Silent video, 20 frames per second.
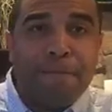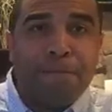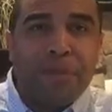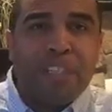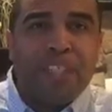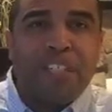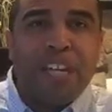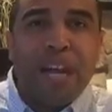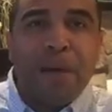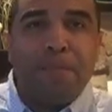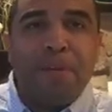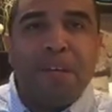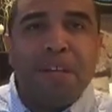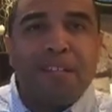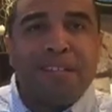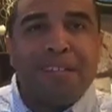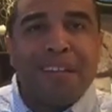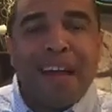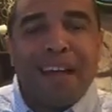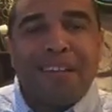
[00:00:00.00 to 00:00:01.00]
The champion
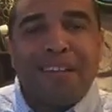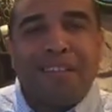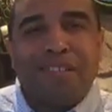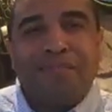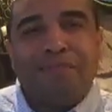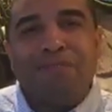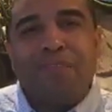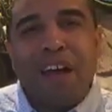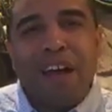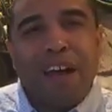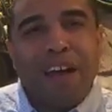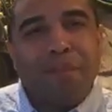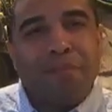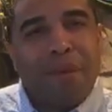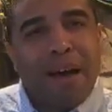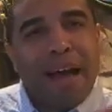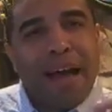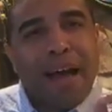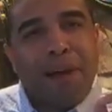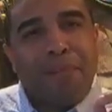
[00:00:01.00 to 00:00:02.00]
is not defined
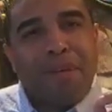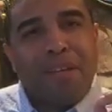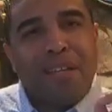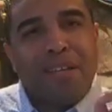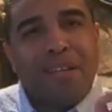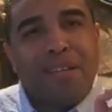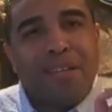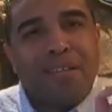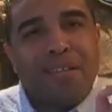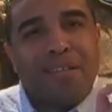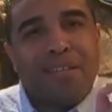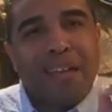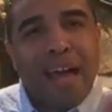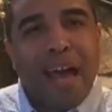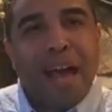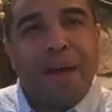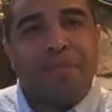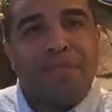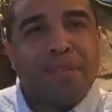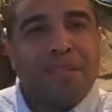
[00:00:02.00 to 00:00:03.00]
by how many
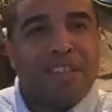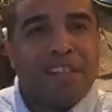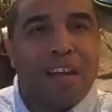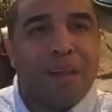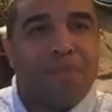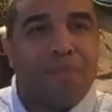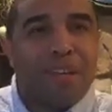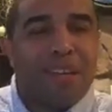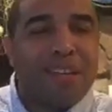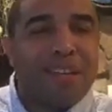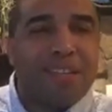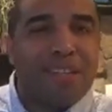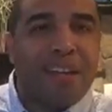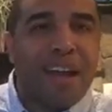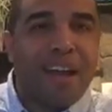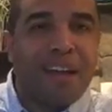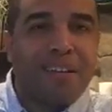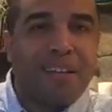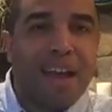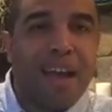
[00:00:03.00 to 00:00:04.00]
times the champion gets
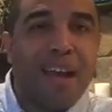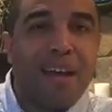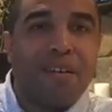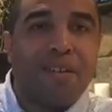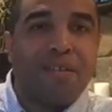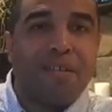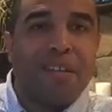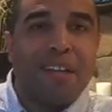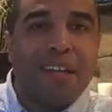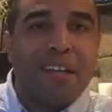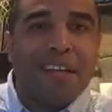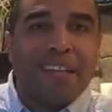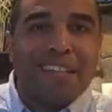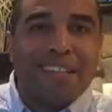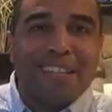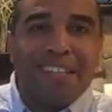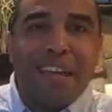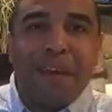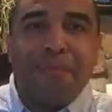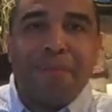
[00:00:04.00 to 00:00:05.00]
knocked down. The
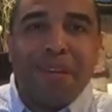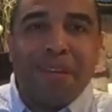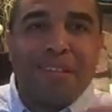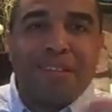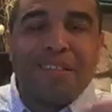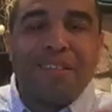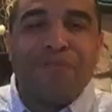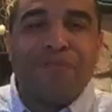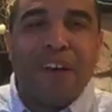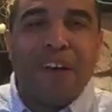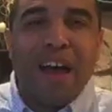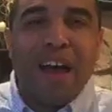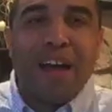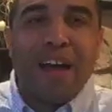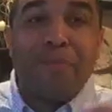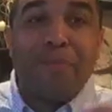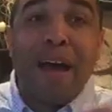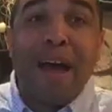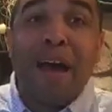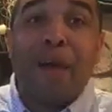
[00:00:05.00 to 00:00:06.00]
champion is
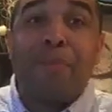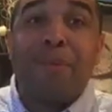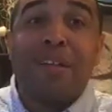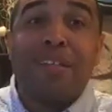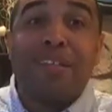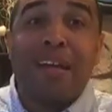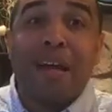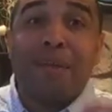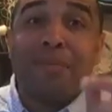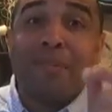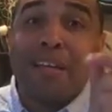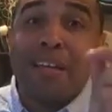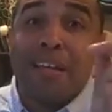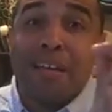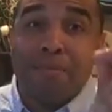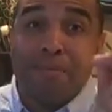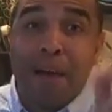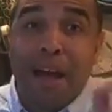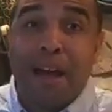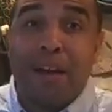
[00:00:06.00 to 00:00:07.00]
defined by how many times they
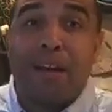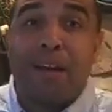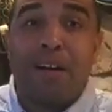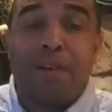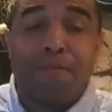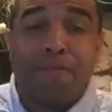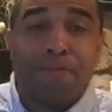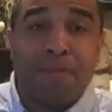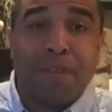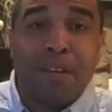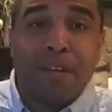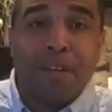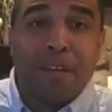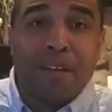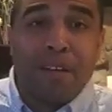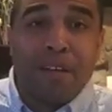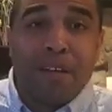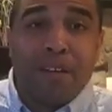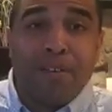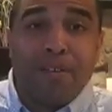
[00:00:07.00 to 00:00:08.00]
get back up,
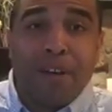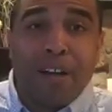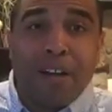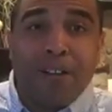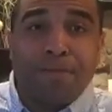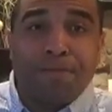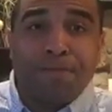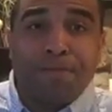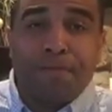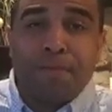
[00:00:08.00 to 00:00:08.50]
right?